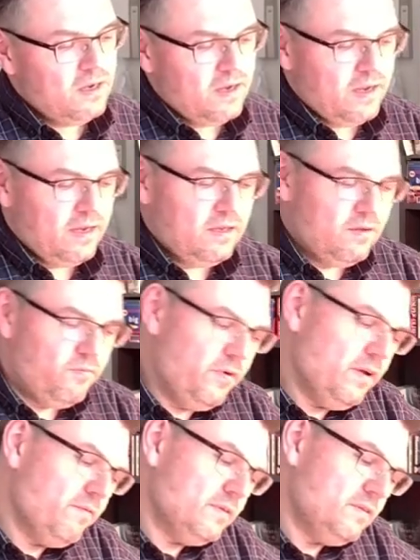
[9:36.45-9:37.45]
in the
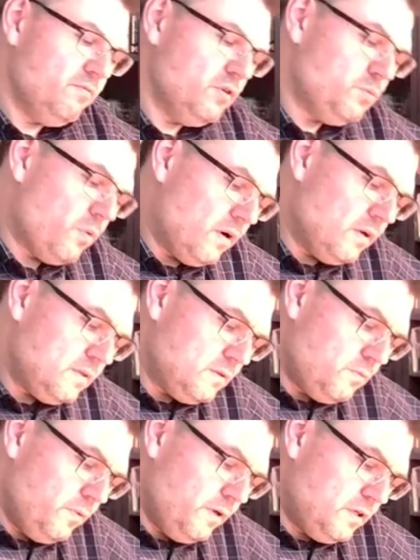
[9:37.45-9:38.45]
frequency response,
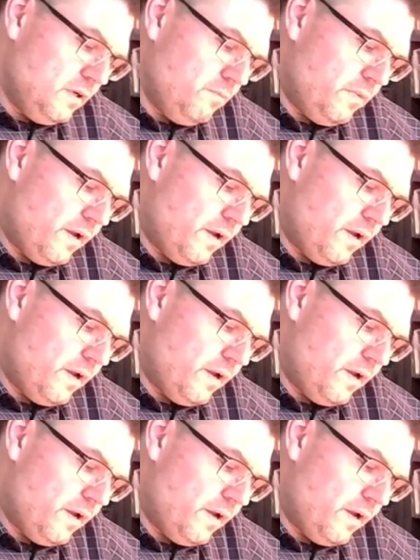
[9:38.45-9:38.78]
we simply